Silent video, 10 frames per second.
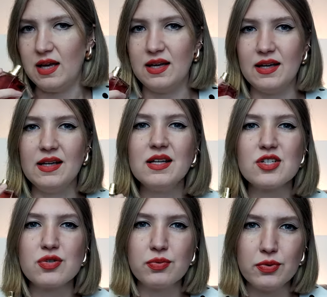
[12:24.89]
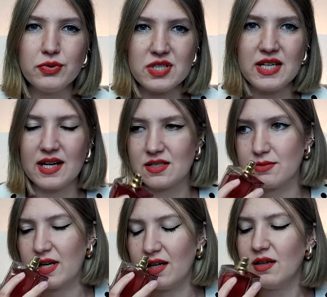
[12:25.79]
It is woody
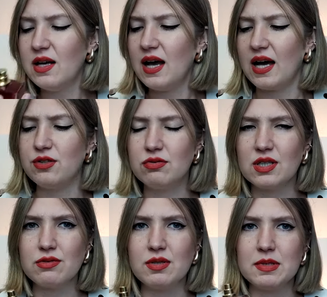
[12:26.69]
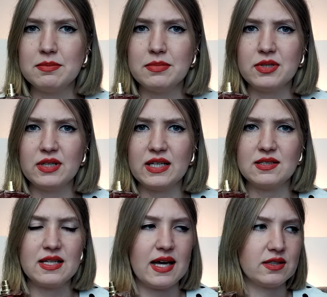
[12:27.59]
as well. I do not remember
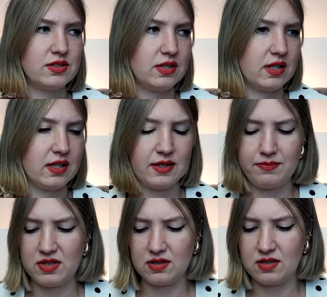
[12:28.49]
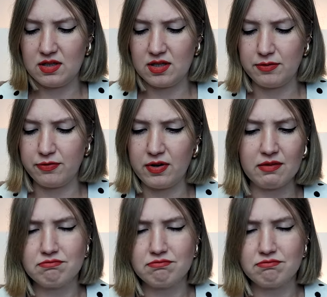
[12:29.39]
exact the